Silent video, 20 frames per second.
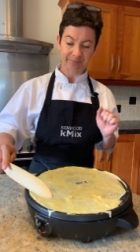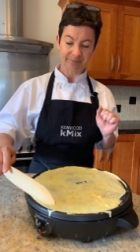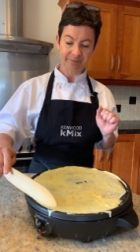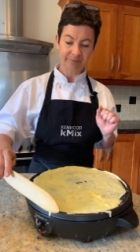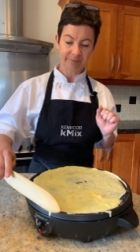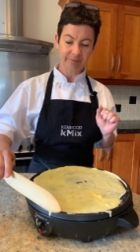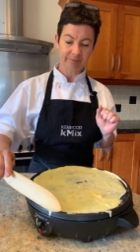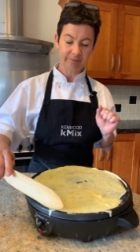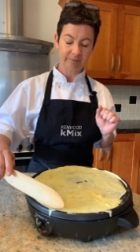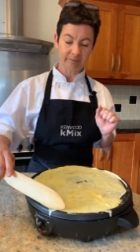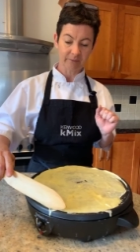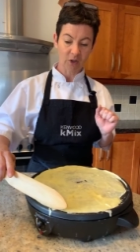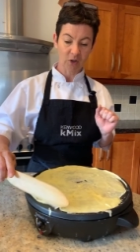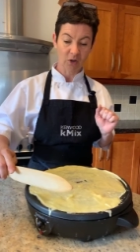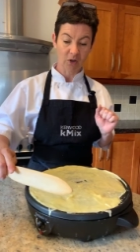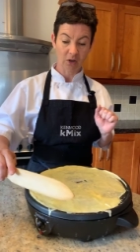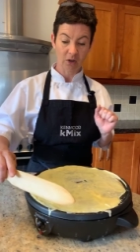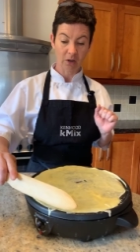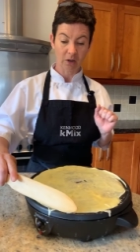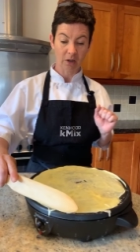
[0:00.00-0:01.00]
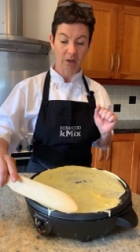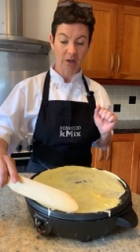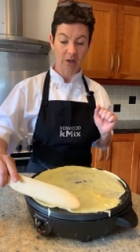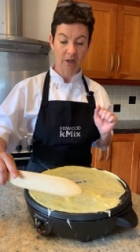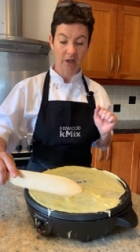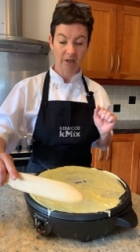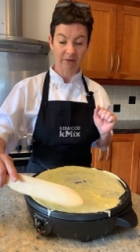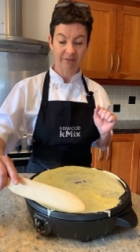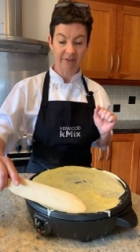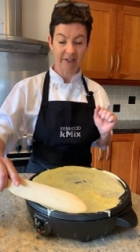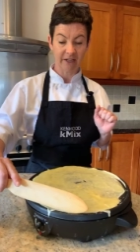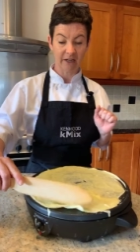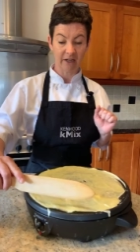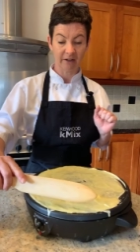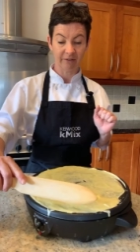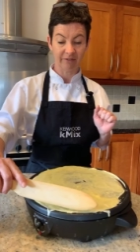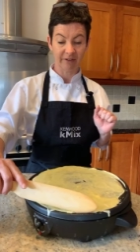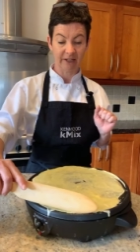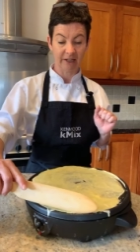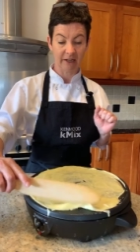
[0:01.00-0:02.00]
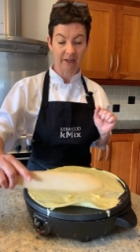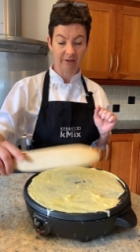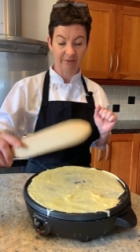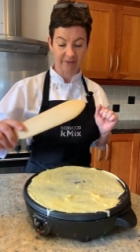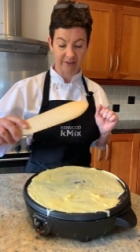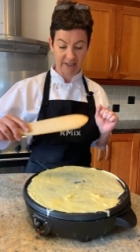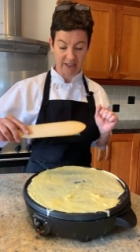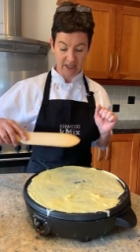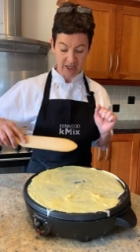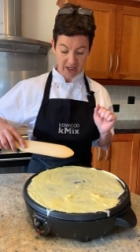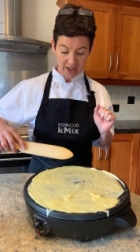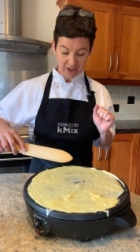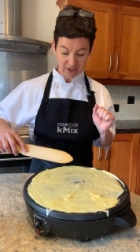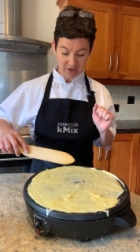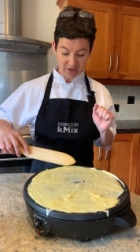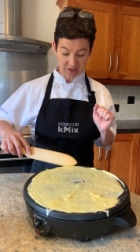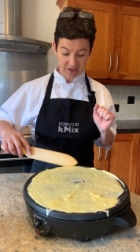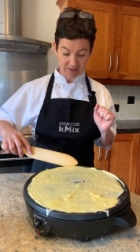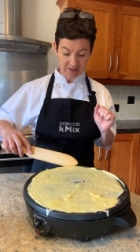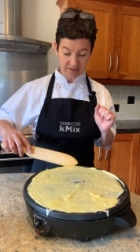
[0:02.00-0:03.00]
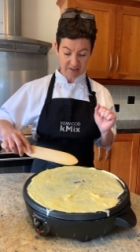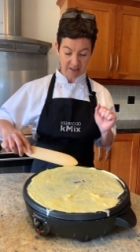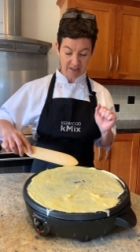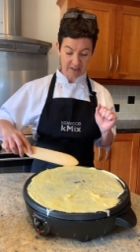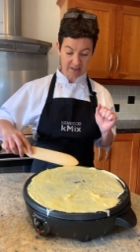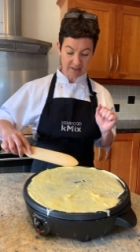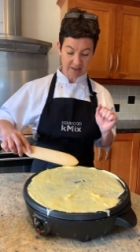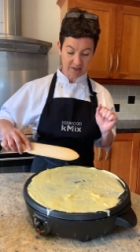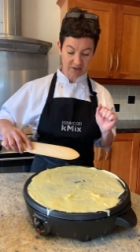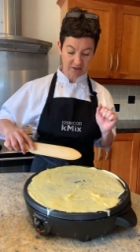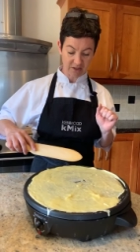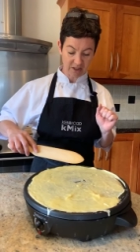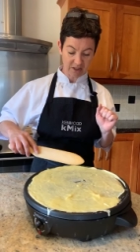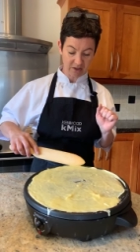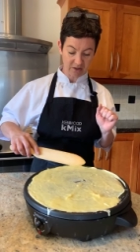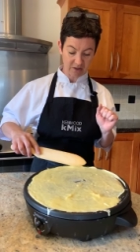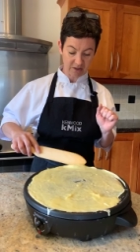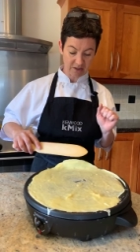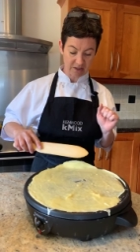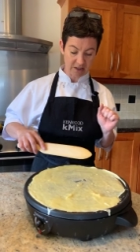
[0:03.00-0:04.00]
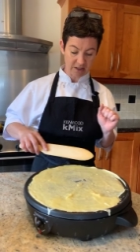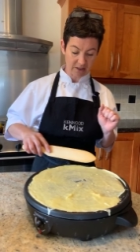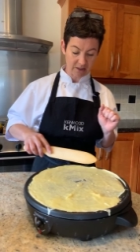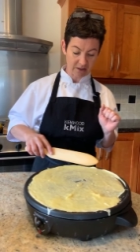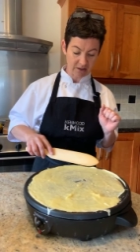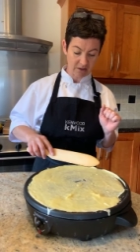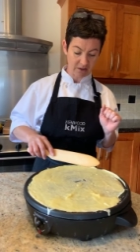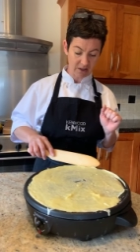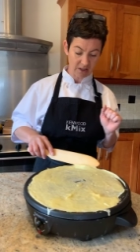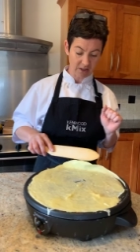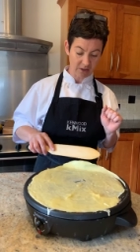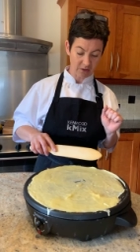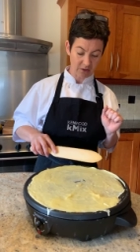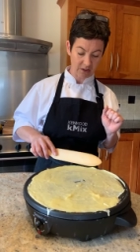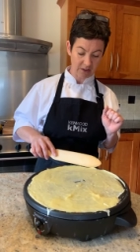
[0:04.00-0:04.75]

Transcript: oh, lovely. You can see it is cooking. It is cooking